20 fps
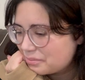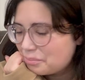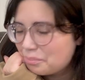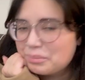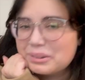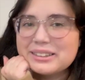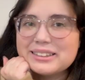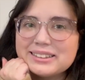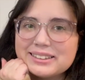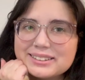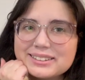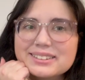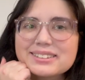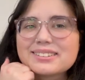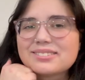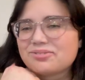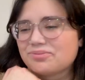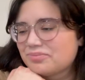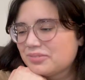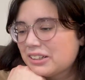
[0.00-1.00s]
Please
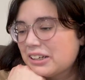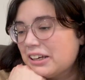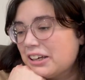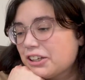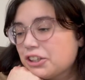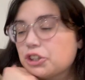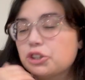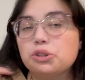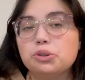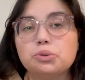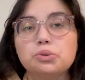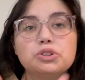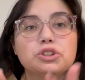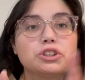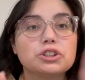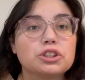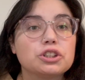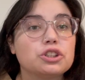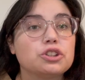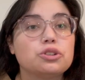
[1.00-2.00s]
use
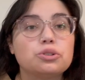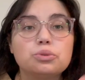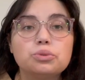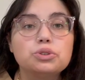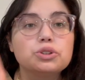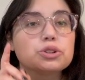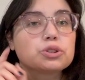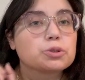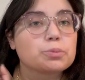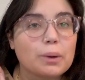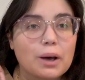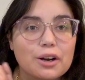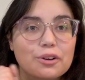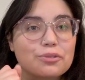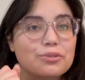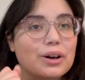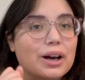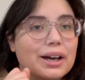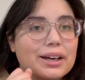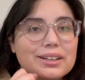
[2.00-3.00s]
your
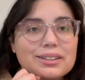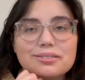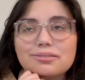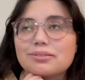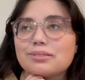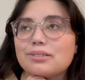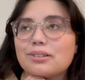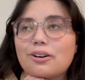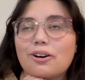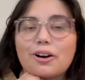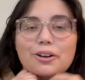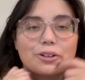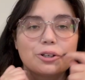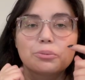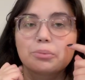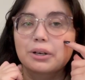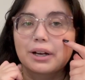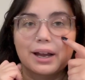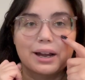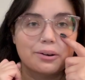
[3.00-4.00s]
Spotify
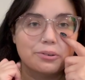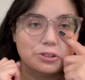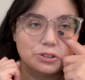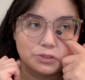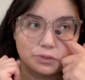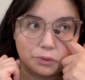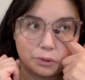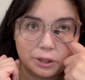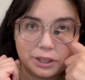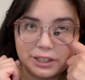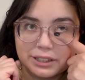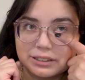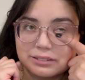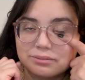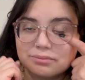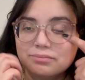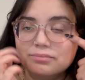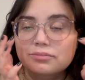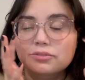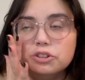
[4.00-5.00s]
audiobook hours for it.
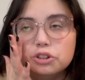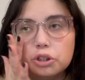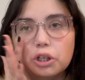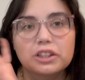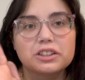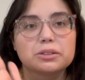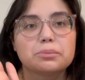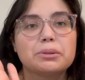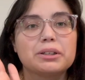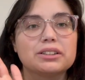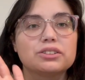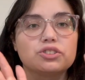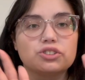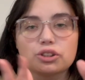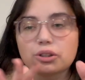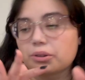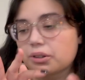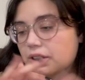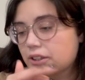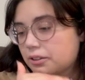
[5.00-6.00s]
Trust me, it's
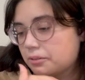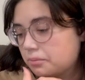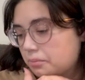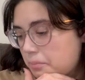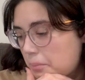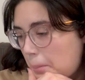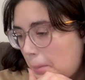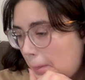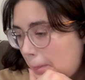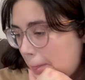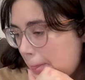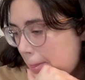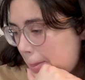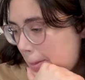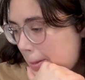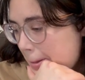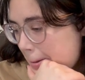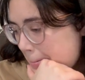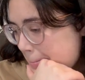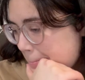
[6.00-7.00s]
so good.
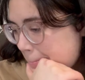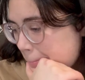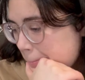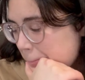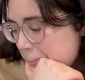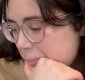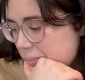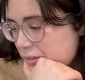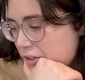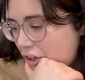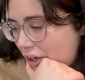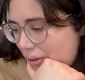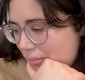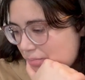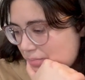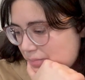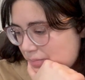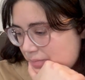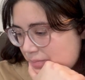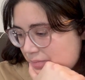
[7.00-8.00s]
Okay,
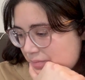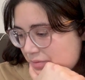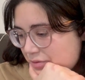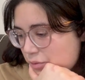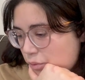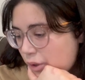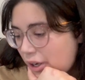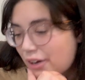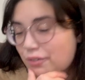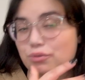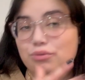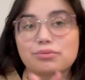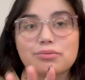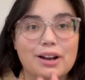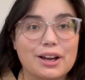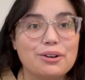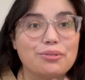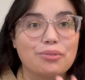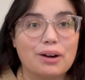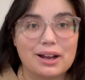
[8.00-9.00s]
we have
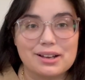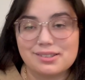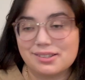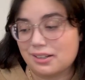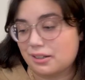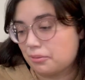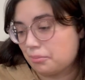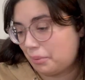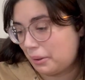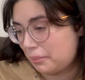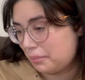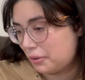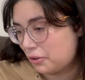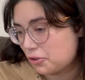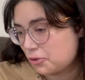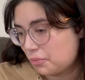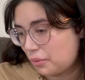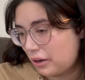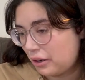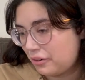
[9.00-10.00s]
Red Rising by
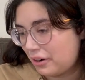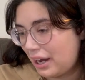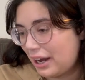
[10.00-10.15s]
Pierce Brown.